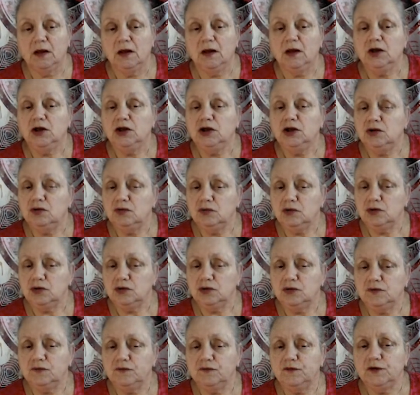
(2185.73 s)
You could
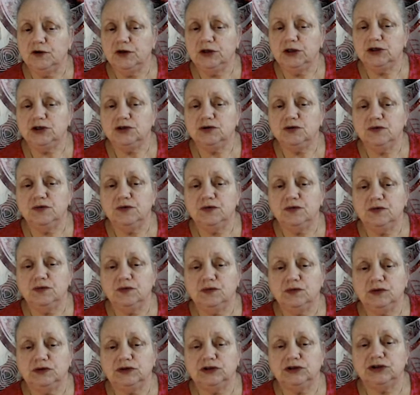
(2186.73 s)
find your
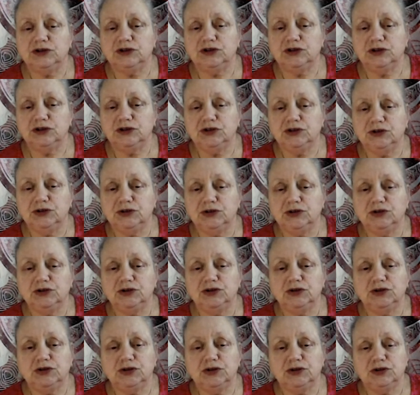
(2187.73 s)
thoughts turn,
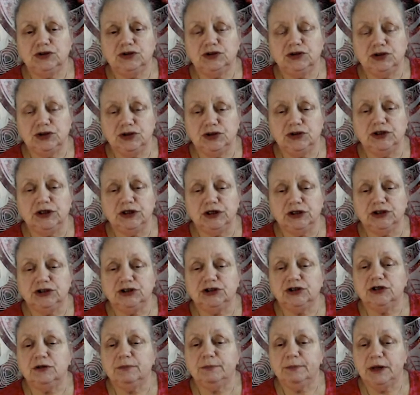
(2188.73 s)
turning to the
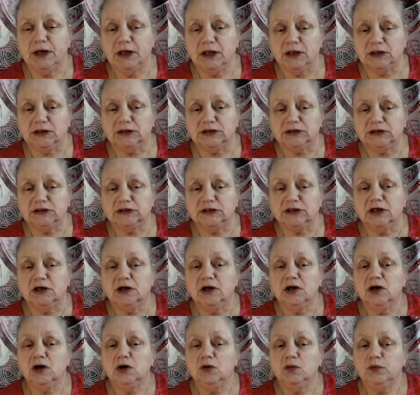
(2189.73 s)
past
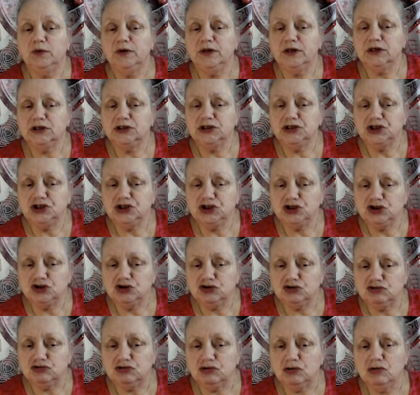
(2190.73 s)
with a
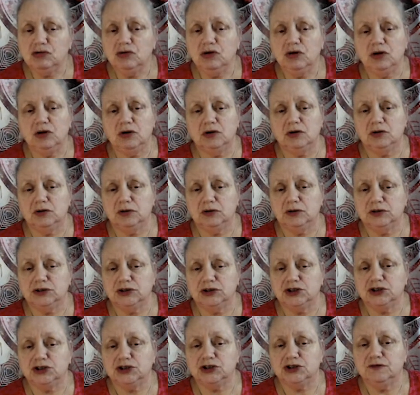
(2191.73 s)
strong urge
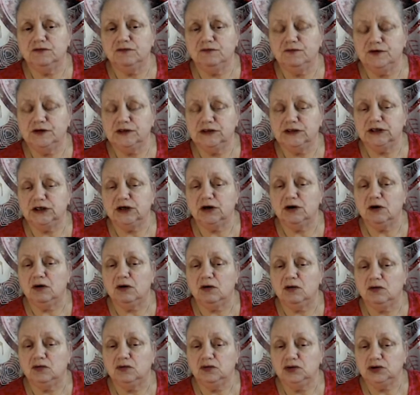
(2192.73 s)
to visit
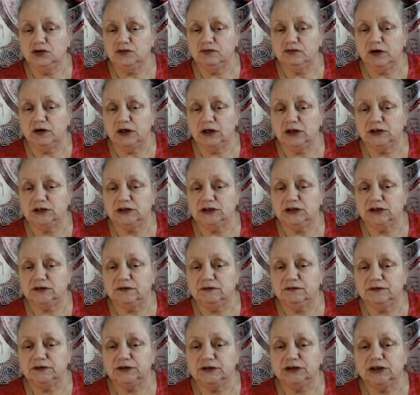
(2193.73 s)
older
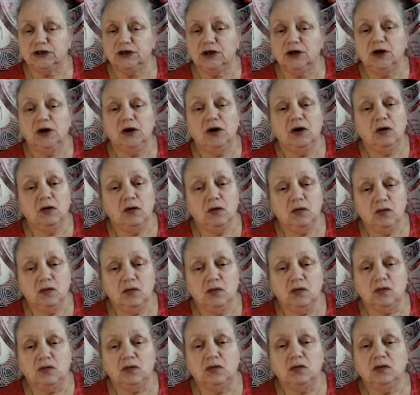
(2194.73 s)
relatives
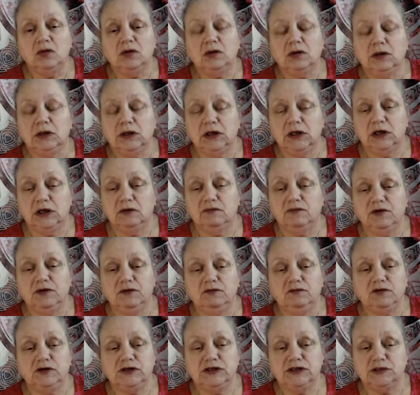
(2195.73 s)
or giving
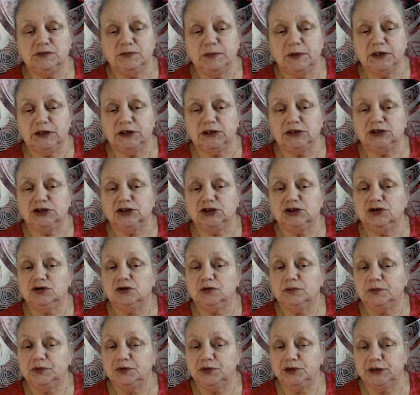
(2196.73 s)
respect to your
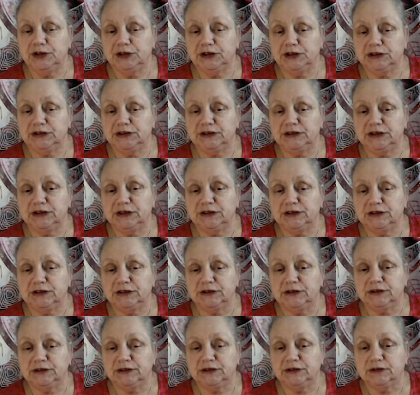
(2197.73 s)
predecessors.